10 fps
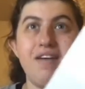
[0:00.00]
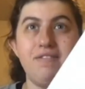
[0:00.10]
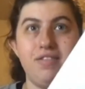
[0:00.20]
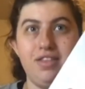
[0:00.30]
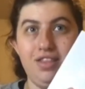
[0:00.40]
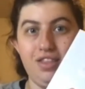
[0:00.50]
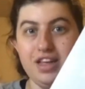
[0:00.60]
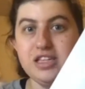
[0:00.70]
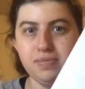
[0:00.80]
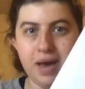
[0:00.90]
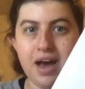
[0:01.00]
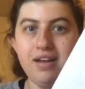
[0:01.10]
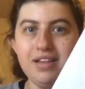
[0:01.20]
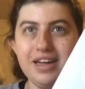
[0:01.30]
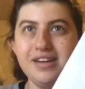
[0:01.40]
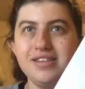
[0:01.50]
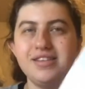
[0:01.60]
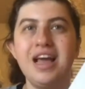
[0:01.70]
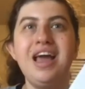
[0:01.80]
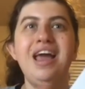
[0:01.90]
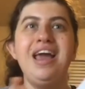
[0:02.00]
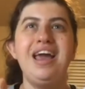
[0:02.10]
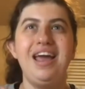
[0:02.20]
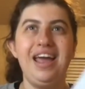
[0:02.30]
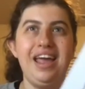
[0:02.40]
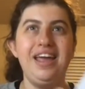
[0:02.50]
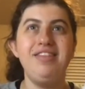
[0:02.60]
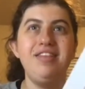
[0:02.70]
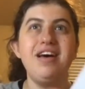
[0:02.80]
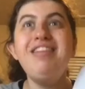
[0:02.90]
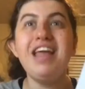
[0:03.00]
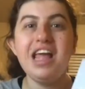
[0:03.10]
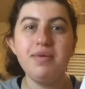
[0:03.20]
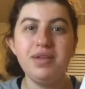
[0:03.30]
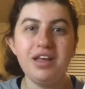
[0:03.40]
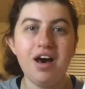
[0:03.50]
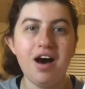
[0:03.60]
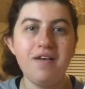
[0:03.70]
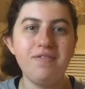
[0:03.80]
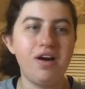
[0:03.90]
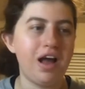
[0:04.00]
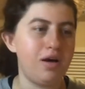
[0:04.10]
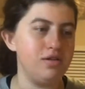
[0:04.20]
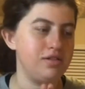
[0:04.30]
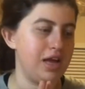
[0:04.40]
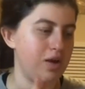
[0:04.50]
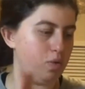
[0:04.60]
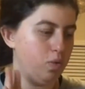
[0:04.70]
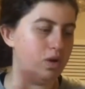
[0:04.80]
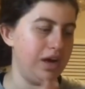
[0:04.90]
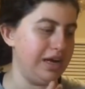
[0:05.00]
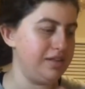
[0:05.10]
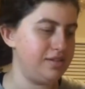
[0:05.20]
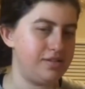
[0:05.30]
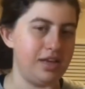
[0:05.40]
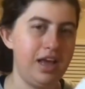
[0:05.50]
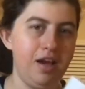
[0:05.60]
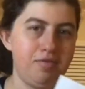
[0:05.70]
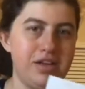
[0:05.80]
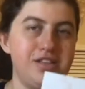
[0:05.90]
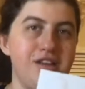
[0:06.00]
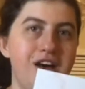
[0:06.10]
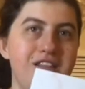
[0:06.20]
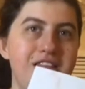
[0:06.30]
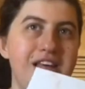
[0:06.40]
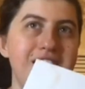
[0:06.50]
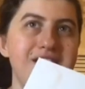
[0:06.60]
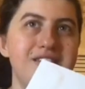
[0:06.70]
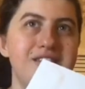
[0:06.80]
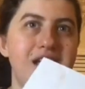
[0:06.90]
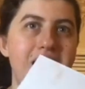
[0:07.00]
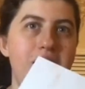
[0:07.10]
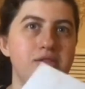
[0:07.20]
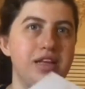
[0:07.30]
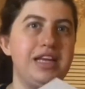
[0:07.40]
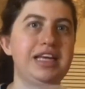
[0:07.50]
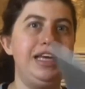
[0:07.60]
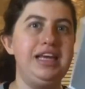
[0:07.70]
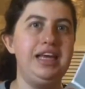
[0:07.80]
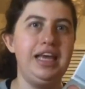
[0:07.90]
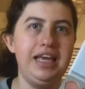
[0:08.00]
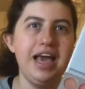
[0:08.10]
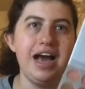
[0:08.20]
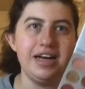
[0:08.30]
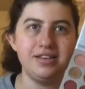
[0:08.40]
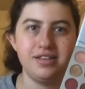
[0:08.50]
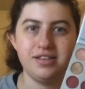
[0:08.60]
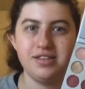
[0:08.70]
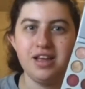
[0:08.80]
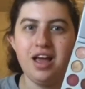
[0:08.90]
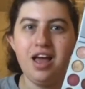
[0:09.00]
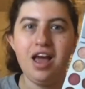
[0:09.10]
have this palette in the Ipsy offer. I was like, what? When I saw this, I was like, yes.